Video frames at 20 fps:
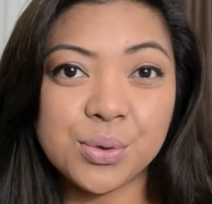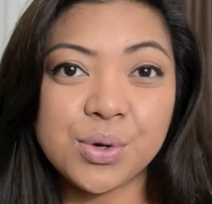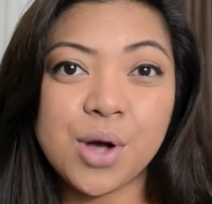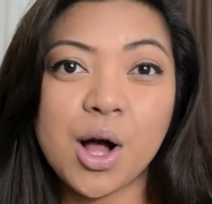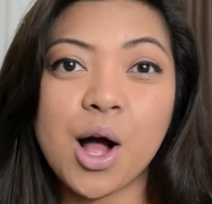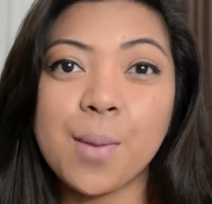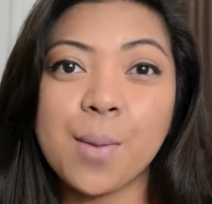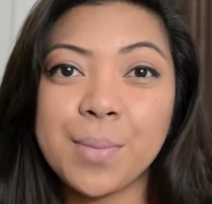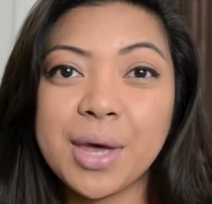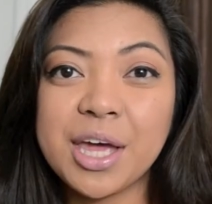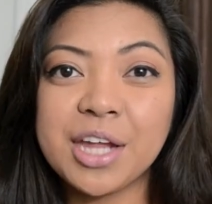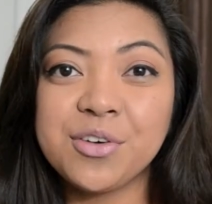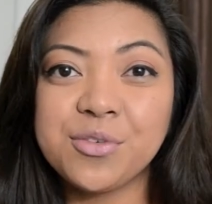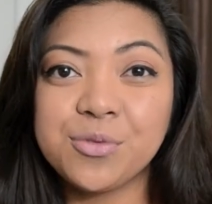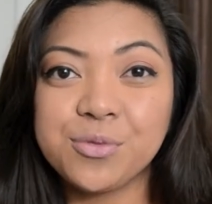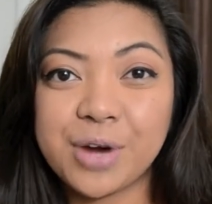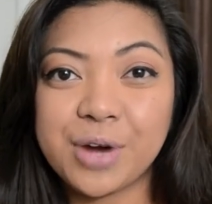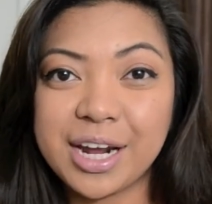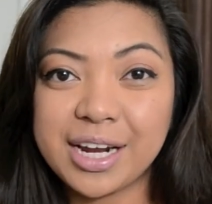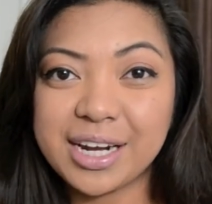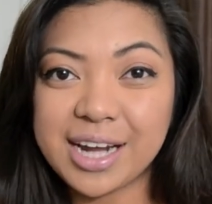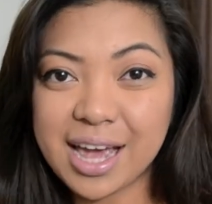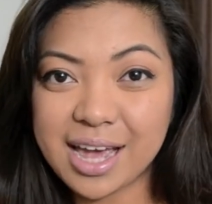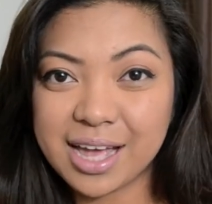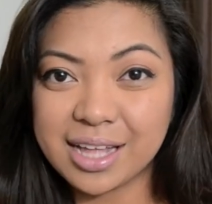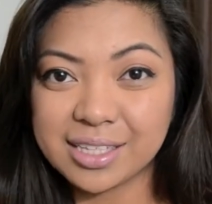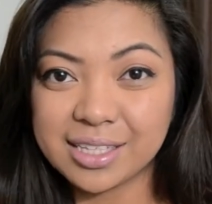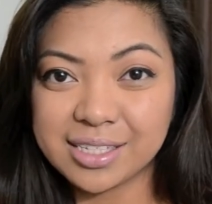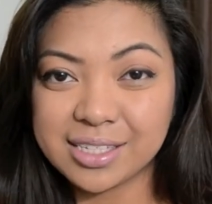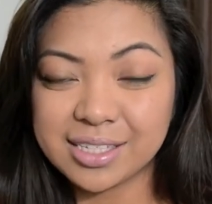Comment, rate,
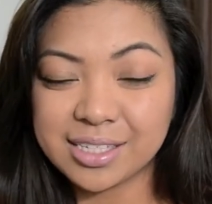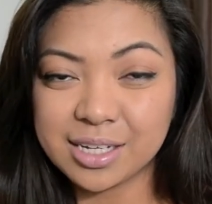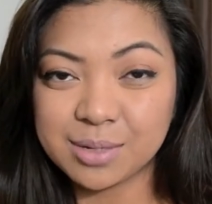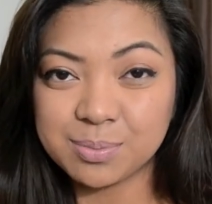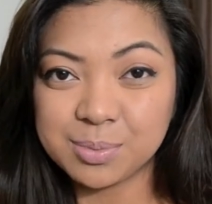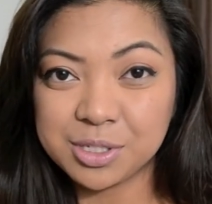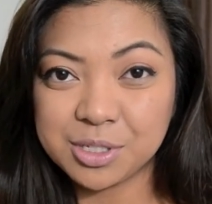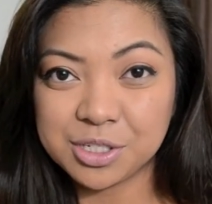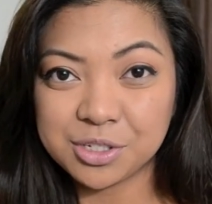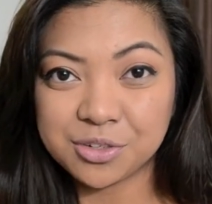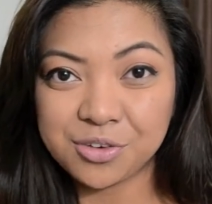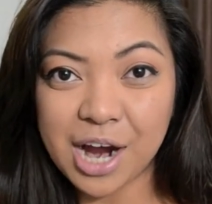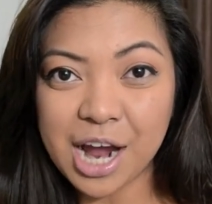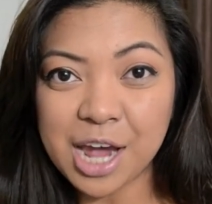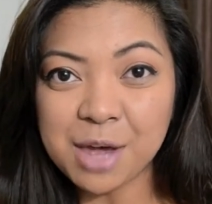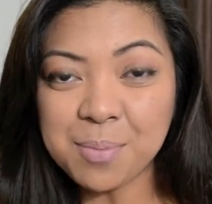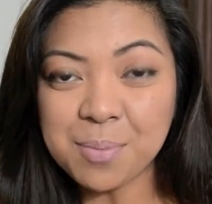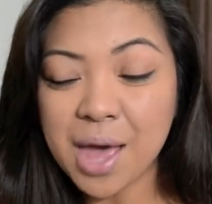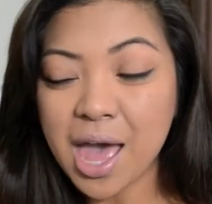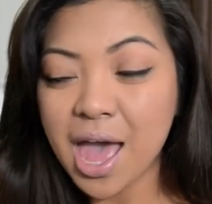and subscribe,